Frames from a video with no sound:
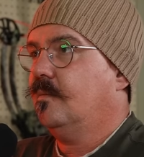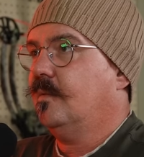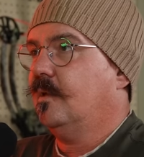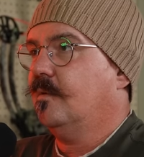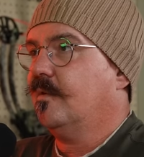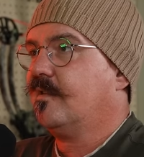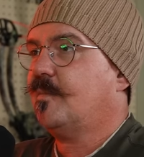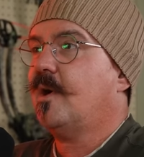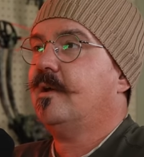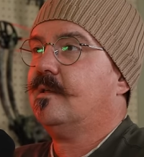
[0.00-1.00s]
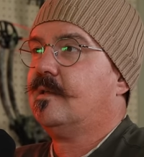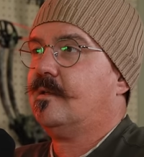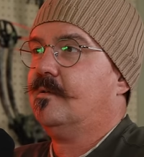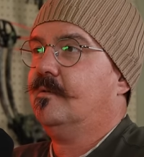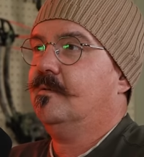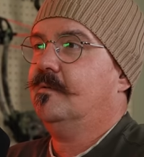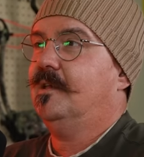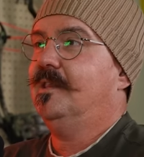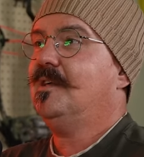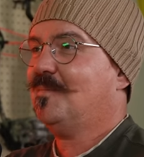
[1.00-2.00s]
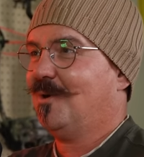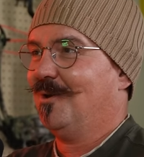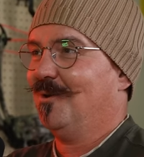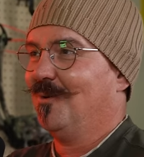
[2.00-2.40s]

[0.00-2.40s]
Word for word: the response in this part of the